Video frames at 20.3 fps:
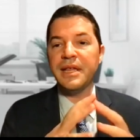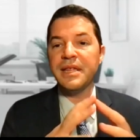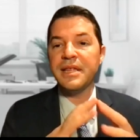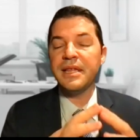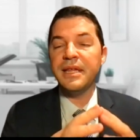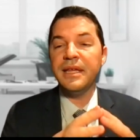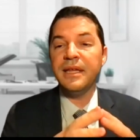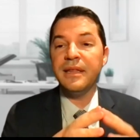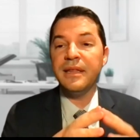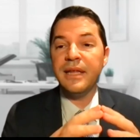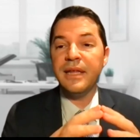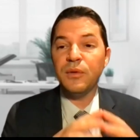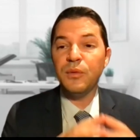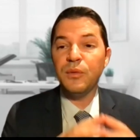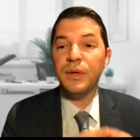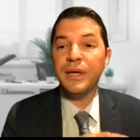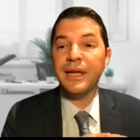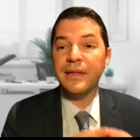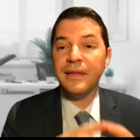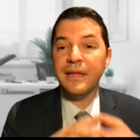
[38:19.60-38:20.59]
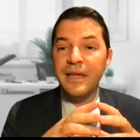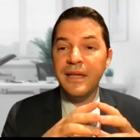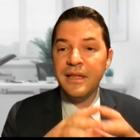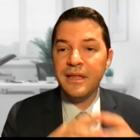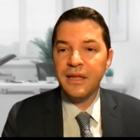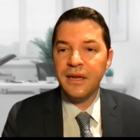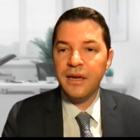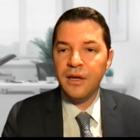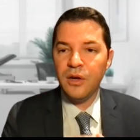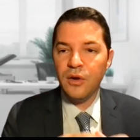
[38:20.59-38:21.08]
can see that we can
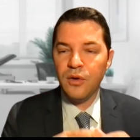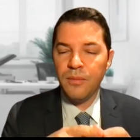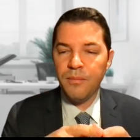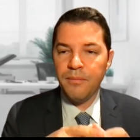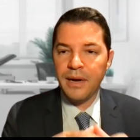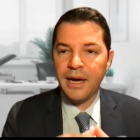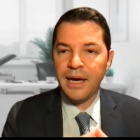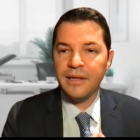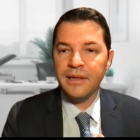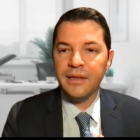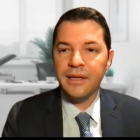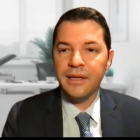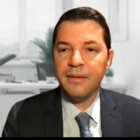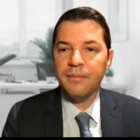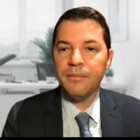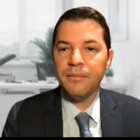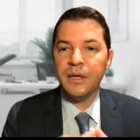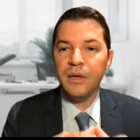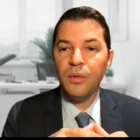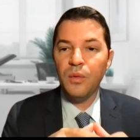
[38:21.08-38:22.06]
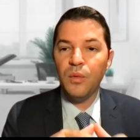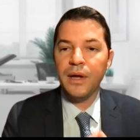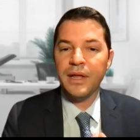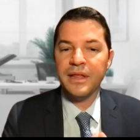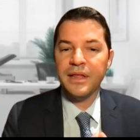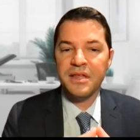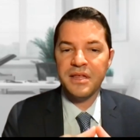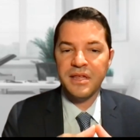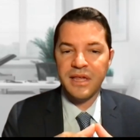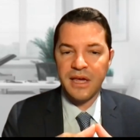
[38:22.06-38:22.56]
easily combine them in
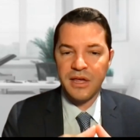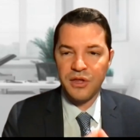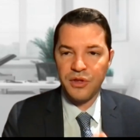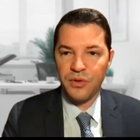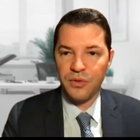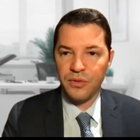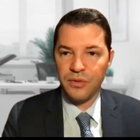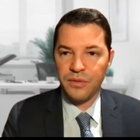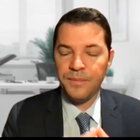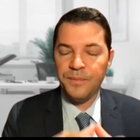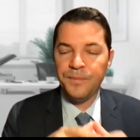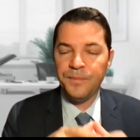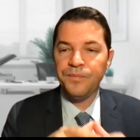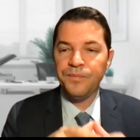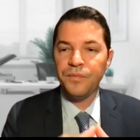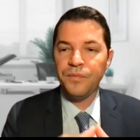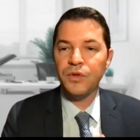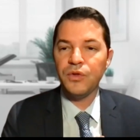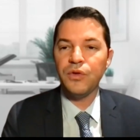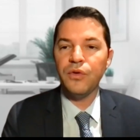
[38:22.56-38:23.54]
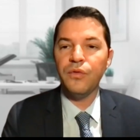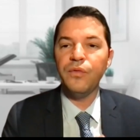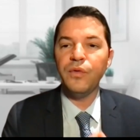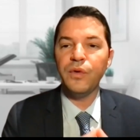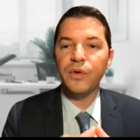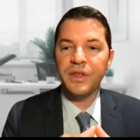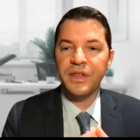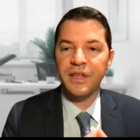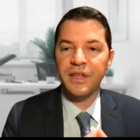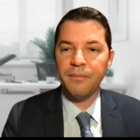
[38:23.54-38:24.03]
one session. So
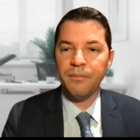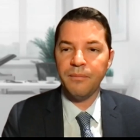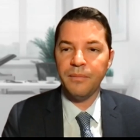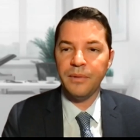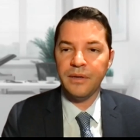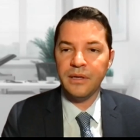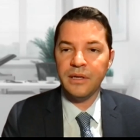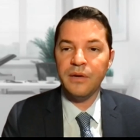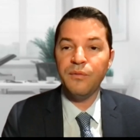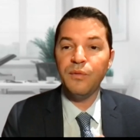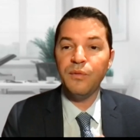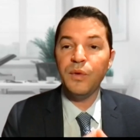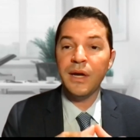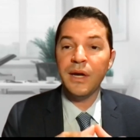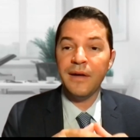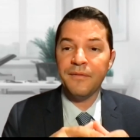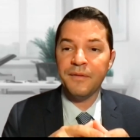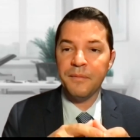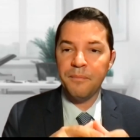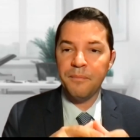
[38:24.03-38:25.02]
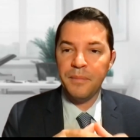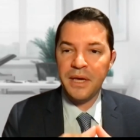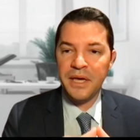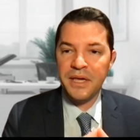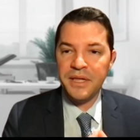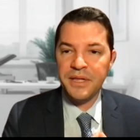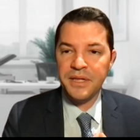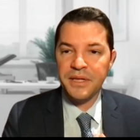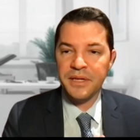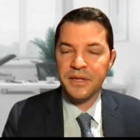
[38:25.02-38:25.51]
for example, if we have a
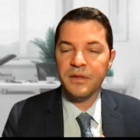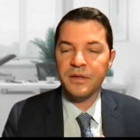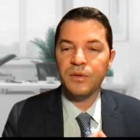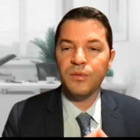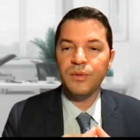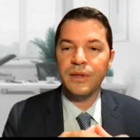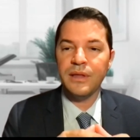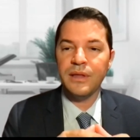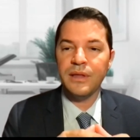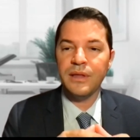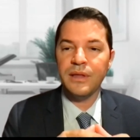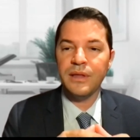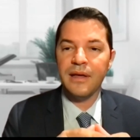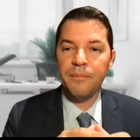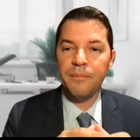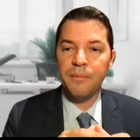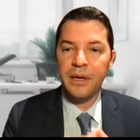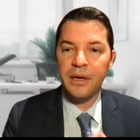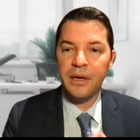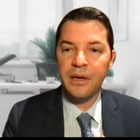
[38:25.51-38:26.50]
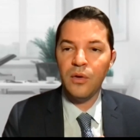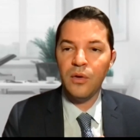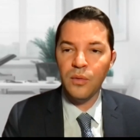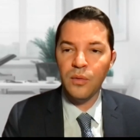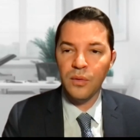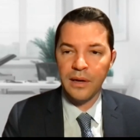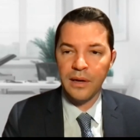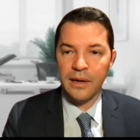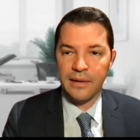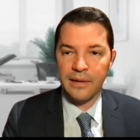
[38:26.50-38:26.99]
patient with
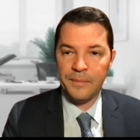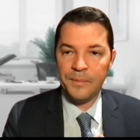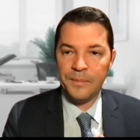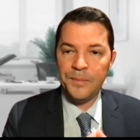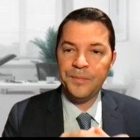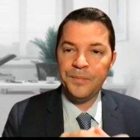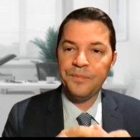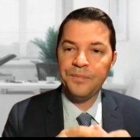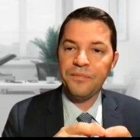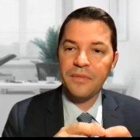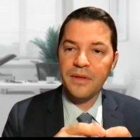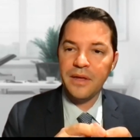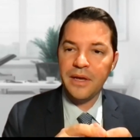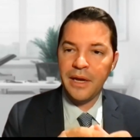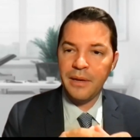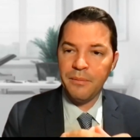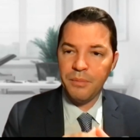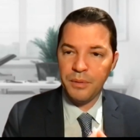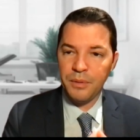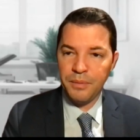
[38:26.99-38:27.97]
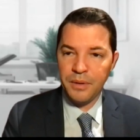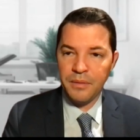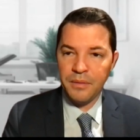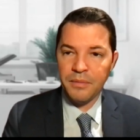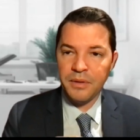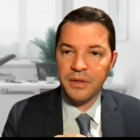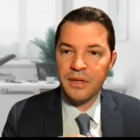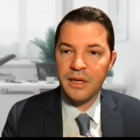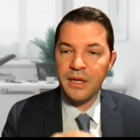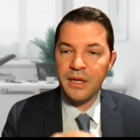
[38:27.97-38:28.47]
periocular
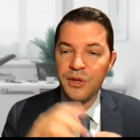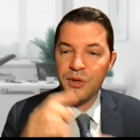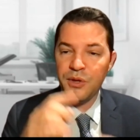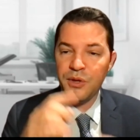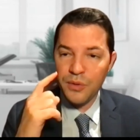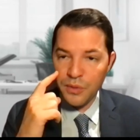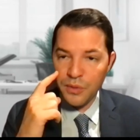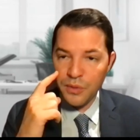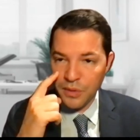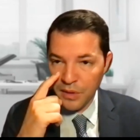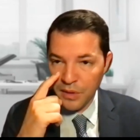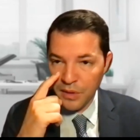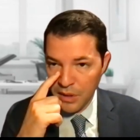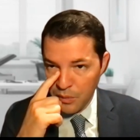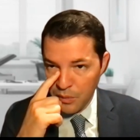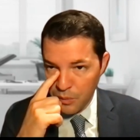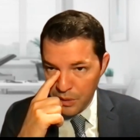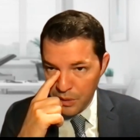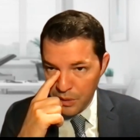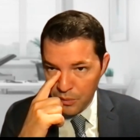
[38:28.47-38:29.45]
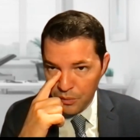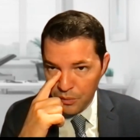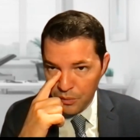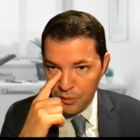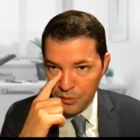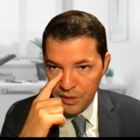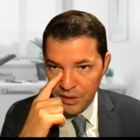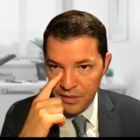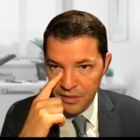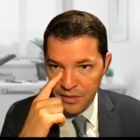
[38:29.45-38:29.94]
hyperpigmentation, we
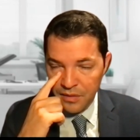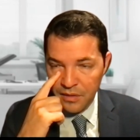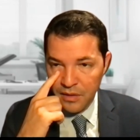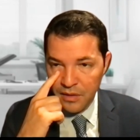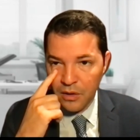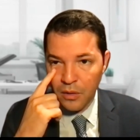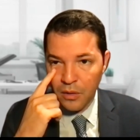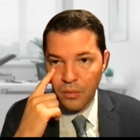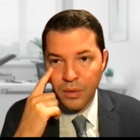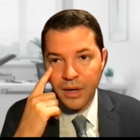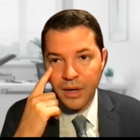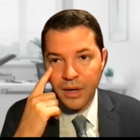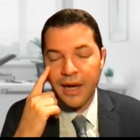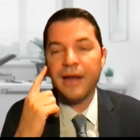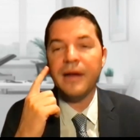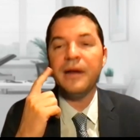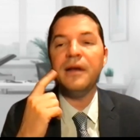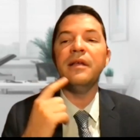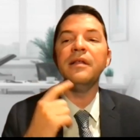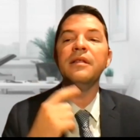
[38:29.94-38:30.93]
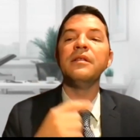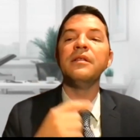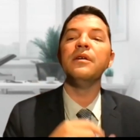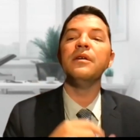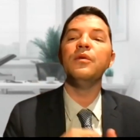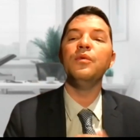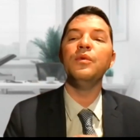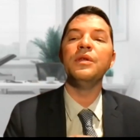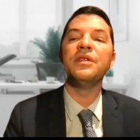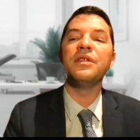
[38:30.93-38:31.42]
could treat the lower eyelid
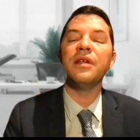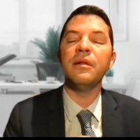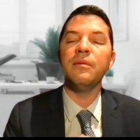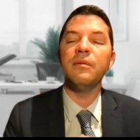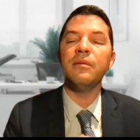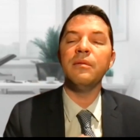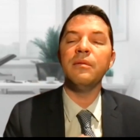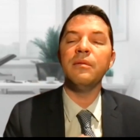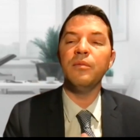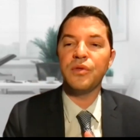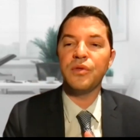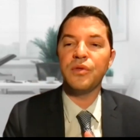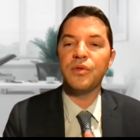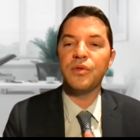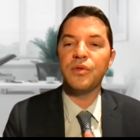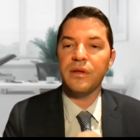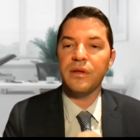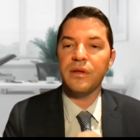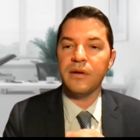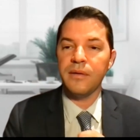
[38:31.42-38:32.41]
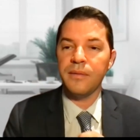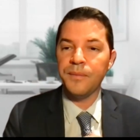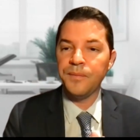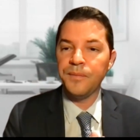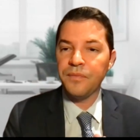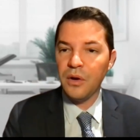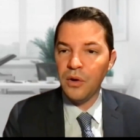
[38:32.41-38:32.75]
with cell booster